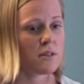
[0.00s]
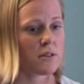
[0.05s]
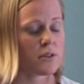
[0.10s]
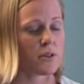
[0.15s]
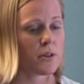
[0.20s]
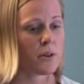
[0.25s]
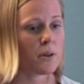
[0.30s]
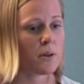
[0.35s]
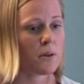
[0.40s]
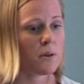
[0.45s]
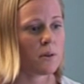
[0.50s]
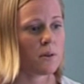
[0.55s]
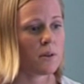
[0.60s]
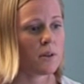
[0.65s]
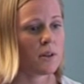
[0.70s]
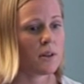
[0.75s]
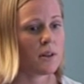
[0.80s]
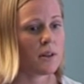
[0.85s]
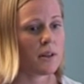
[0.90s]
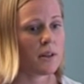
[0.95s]
So
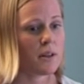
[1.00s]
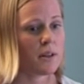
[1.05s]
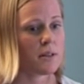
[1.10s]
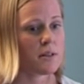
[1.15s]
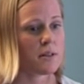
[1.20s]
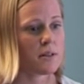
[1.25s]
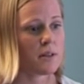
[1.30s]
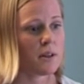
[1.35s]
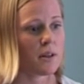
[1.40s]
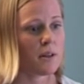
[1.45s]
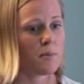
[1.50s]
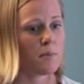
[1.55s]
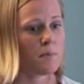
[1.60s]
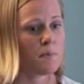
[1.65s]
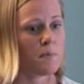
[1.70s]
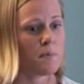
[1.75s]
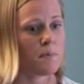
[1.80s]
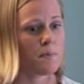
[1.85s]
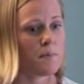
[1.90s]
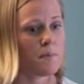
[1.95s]
it's
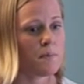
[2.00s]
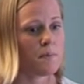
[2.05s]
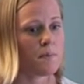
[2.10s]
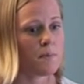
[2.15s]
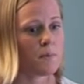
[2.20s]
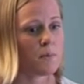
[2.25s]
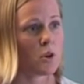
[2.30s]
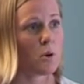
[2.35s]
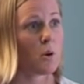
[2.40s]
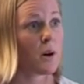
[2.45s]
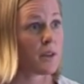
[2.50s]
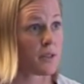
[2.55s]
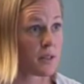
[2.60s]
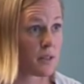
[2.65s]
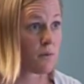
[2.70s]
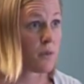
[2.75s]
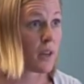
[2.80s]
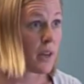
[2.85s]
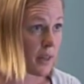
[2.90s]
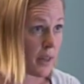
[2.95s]
quite a
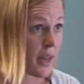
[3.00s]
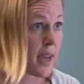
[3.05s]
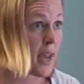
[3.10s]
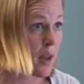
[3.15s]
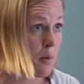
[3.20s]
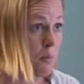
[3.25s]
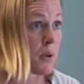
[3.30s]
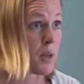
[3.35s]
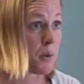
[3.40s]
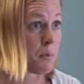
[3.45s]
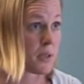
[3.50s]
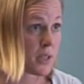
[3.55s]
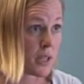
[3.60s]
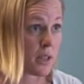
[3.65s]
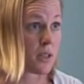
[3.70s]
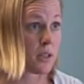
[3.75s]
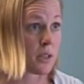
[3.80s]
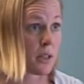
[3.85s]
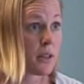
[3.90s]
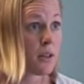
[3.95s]
severe, it can be
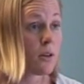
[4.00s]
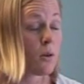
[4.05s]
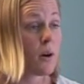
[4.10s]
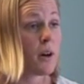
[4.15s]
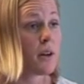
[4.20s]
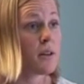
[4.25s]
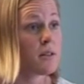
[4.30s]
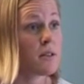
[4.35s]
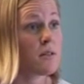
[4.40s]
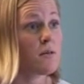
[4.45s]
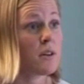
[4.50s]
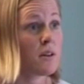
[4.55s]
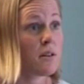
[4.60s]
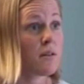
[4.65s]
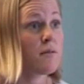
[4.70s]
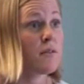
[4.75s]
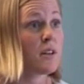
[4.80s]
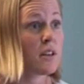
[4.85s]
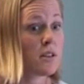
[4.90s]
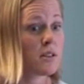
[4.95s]
potentially quite a severe
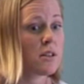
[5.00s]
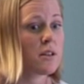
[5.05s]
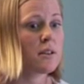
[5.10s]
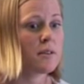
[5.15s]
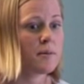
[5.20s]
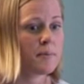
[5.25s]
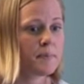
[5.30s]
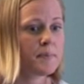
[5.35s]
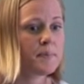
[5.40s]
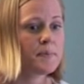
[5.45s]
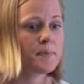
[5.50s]
infection.